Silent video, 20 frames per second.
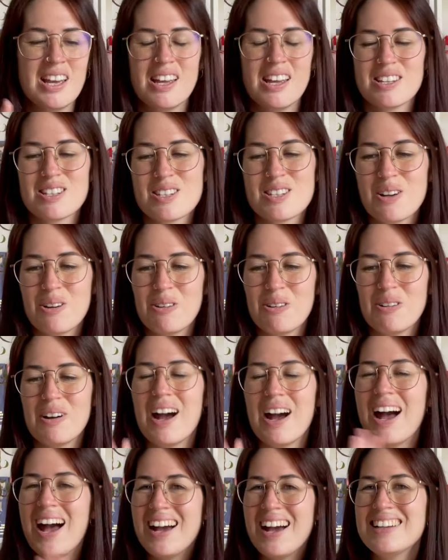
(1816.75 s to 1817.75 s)
So
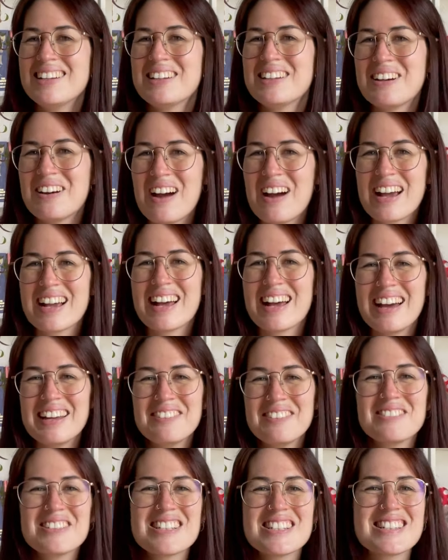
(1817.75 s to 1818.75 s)
I don't know, I kind of
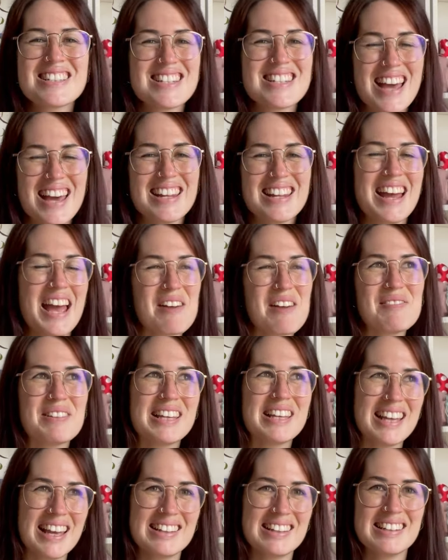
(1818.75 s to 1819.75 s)
wish this had a happier
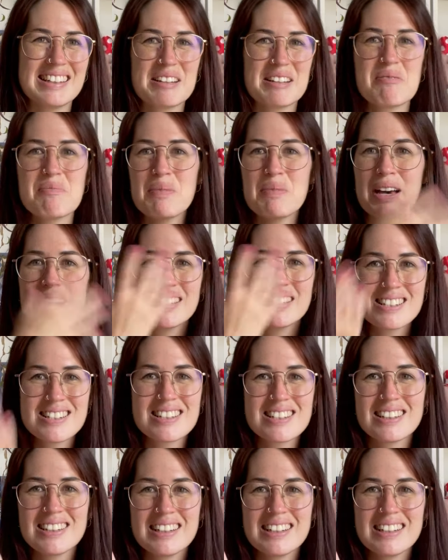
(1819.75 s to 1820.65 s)
ending, but